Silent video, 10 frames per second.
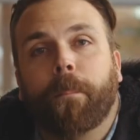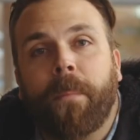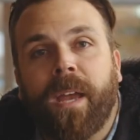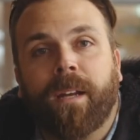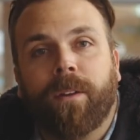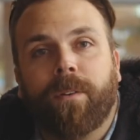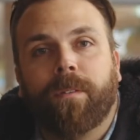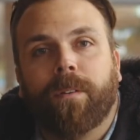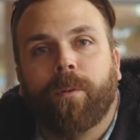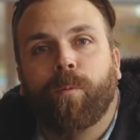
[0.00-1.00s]
big
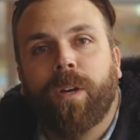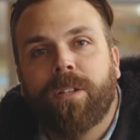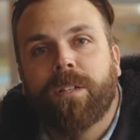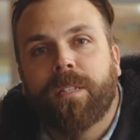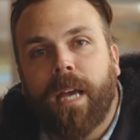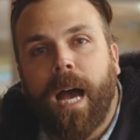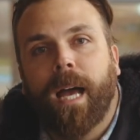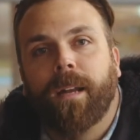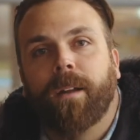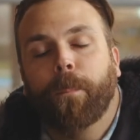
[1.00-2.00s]
news, we just
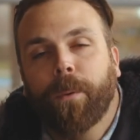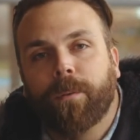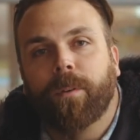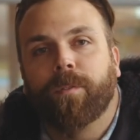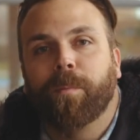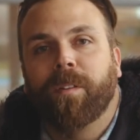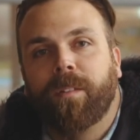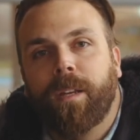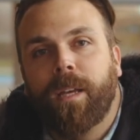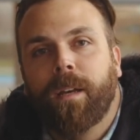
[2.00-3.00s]
got approval from the
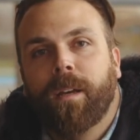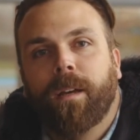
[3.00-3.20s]
city,